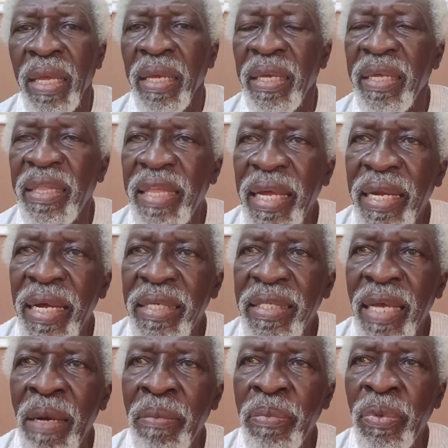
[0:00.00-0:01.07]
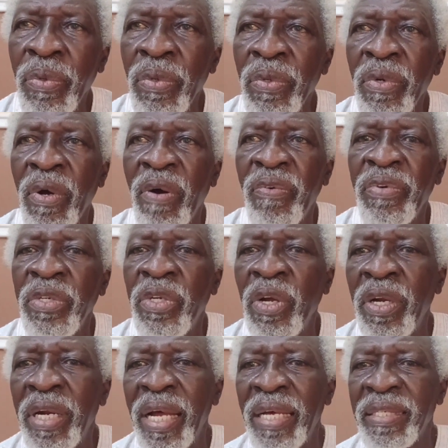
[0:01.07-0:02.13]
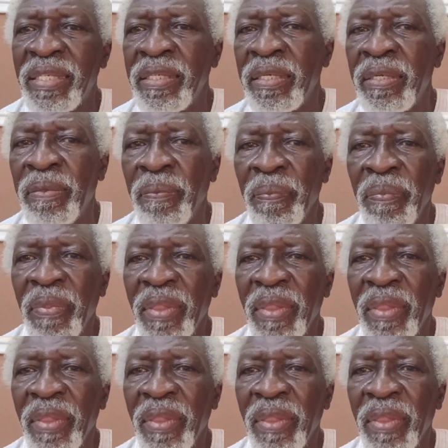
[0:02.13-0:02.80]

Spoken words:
A third example of redundancy